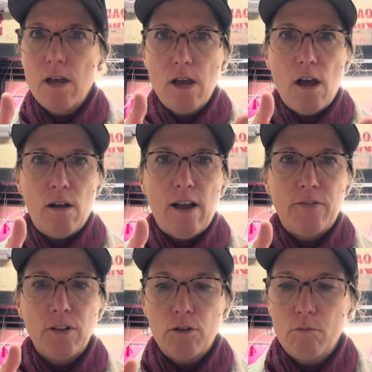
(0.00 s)
I'll have a
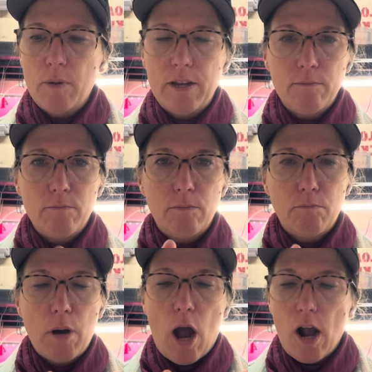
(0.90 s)
little
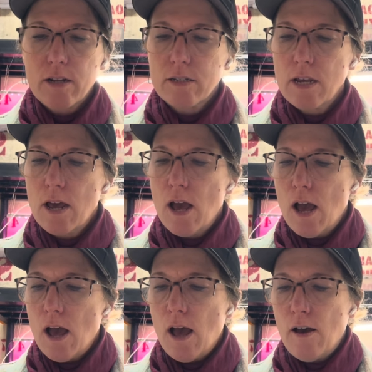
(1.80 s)
box
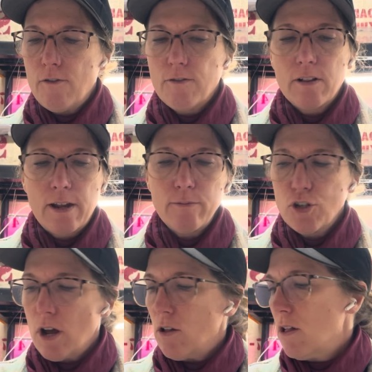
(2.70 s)
of
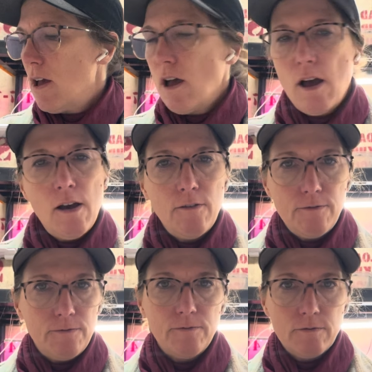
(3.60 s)
clamshell of
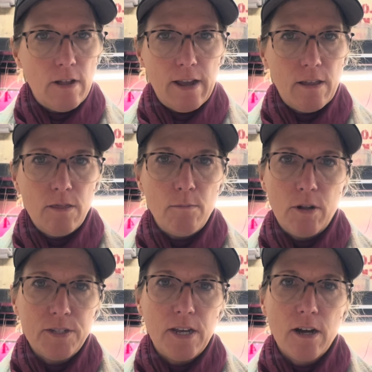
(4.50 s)
like the
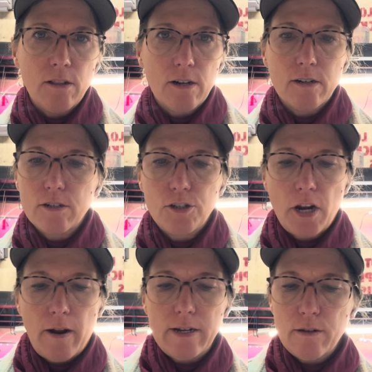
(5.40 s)
multicolored
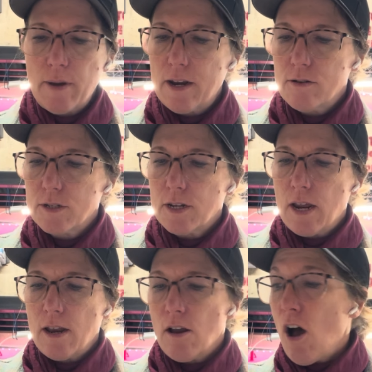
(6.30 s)
cherry tomatoes,
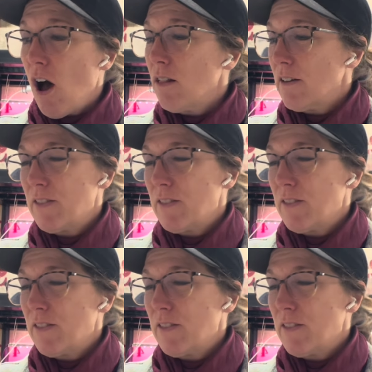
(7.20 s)
and all of